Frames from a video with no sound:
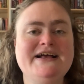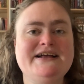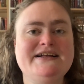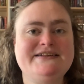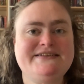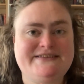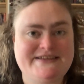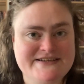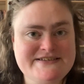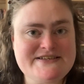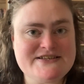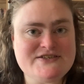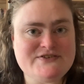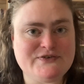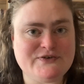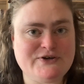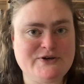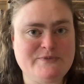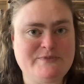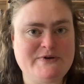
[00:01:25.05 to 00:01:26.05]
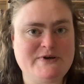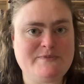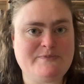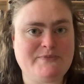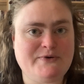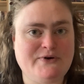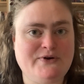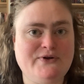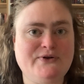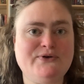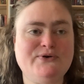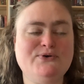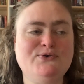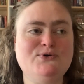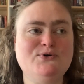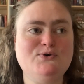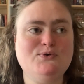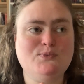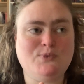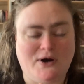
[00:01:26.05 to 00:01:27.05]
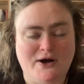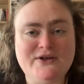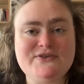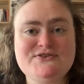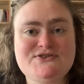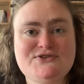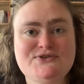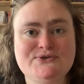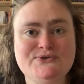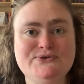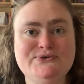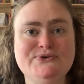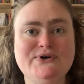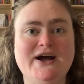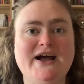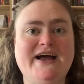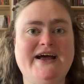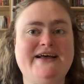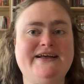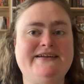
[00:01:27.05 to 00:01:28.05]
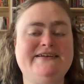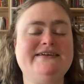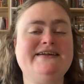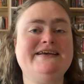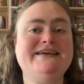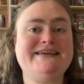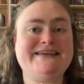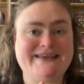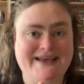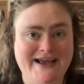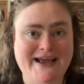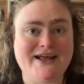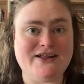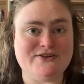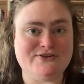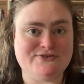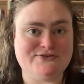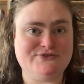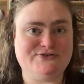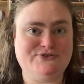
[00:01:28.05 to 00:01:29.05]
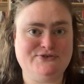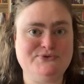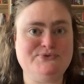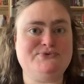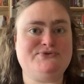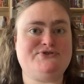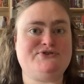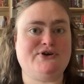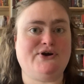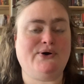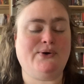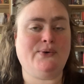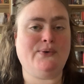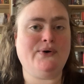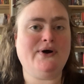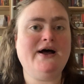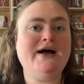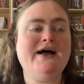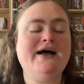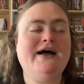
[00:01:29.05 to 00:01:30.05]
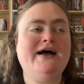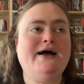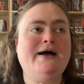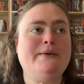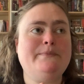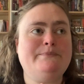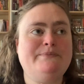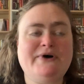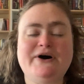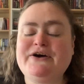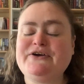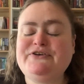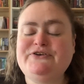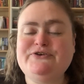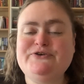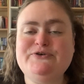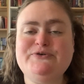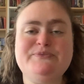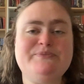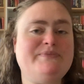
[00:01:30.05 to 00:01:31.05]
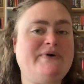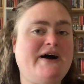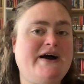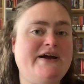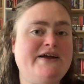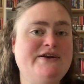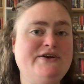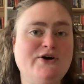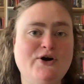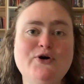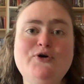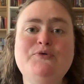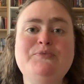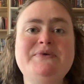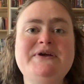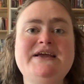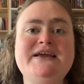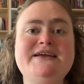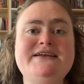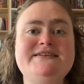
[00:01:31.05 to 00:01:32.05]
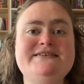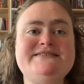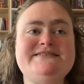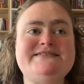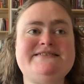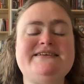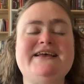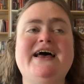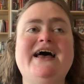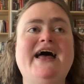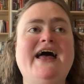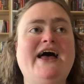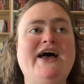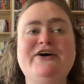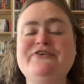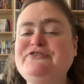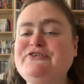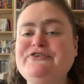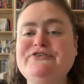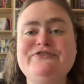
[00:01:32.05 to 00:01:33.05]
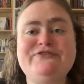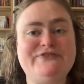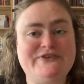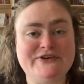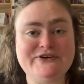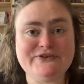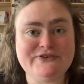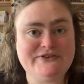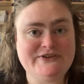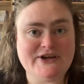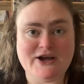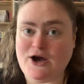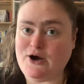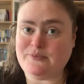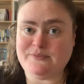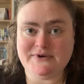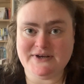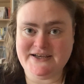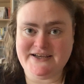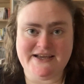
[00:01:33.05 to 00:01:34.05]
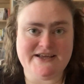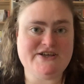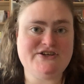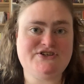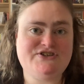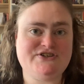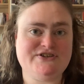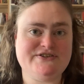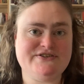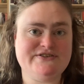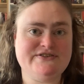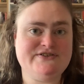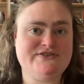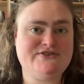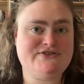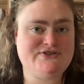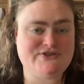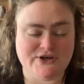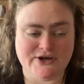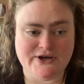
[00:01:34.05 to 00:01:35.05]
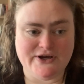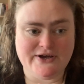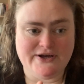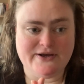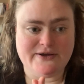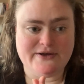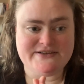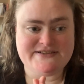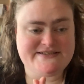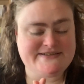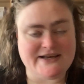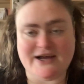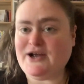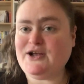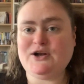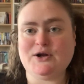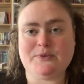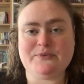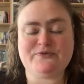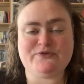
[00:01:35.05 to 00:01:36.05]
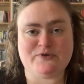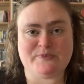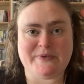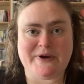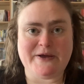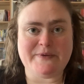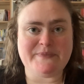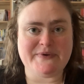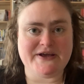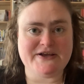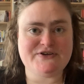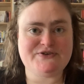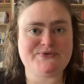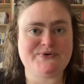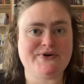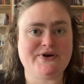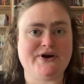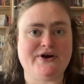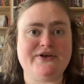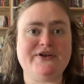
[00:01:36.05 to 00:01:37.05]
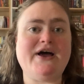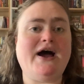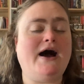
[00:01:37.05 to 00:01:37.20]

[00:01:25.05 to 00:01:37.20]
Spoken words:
This is for the people who want to and can do so. But you by no means ever feel the obligation to sign up for my Patreon.